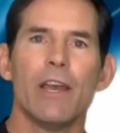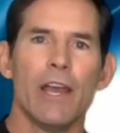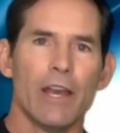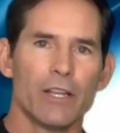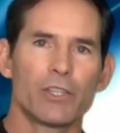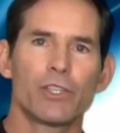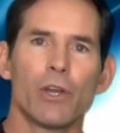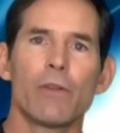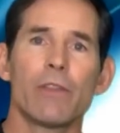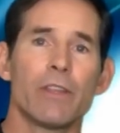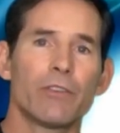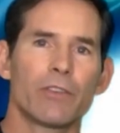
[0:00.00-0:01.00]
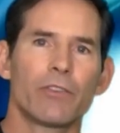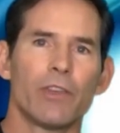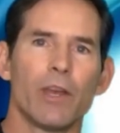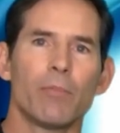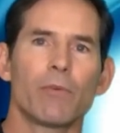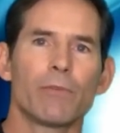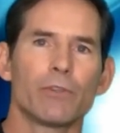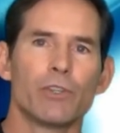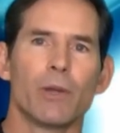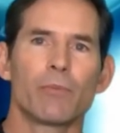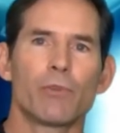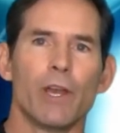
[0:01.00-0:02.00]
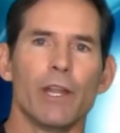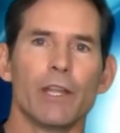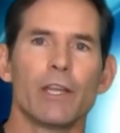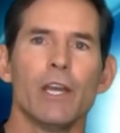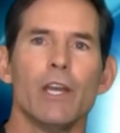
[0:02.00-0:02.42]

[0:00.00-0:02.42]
And as shown in this example for jump training,